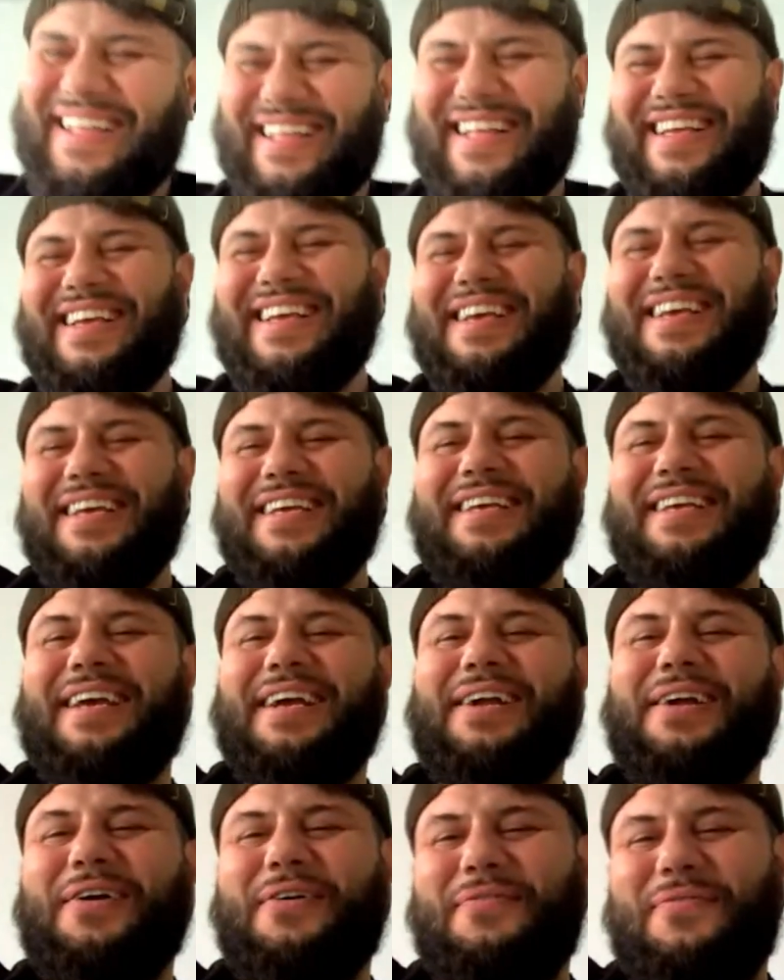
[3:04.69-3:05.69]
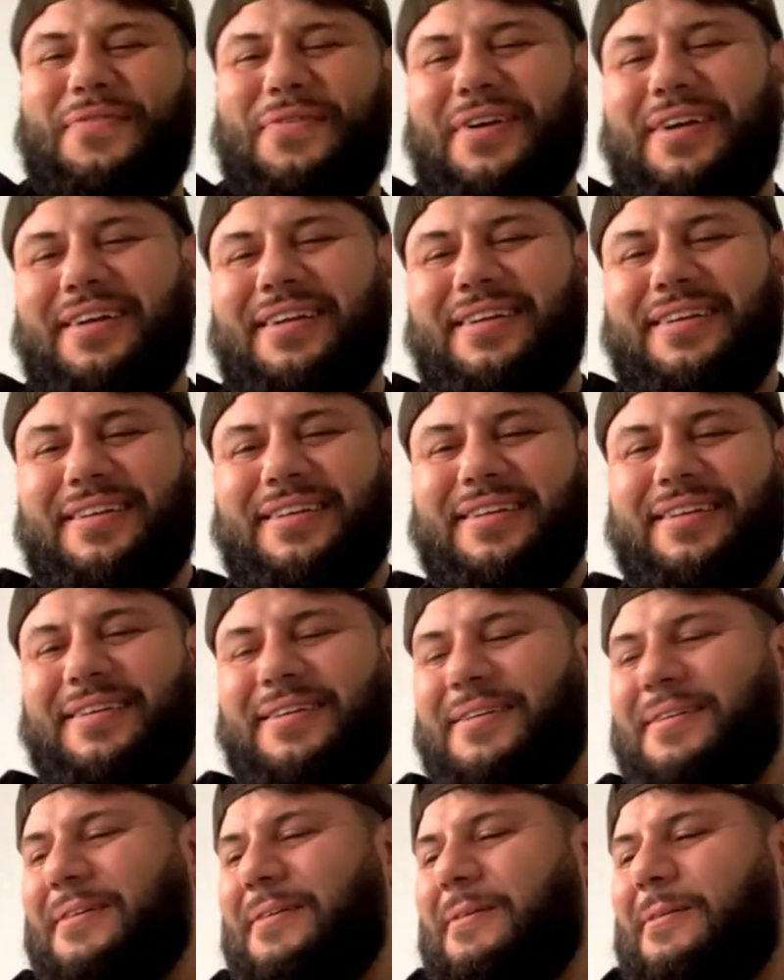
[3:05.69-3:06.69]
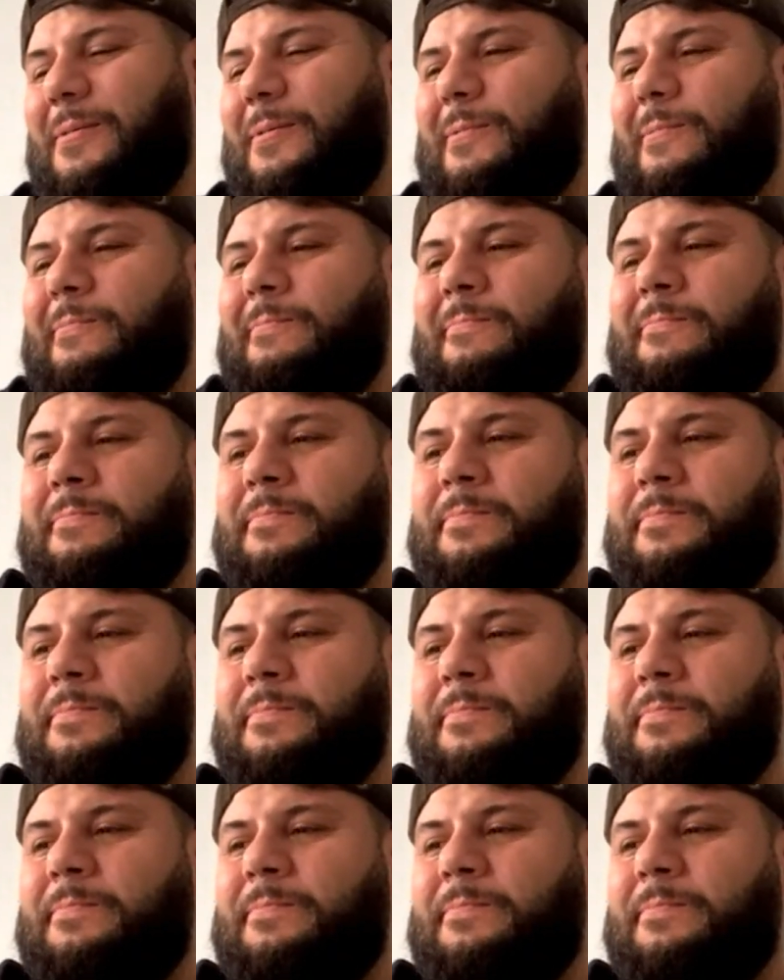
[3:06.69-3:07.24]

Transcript: Hey, hey, you know, named Mohammed,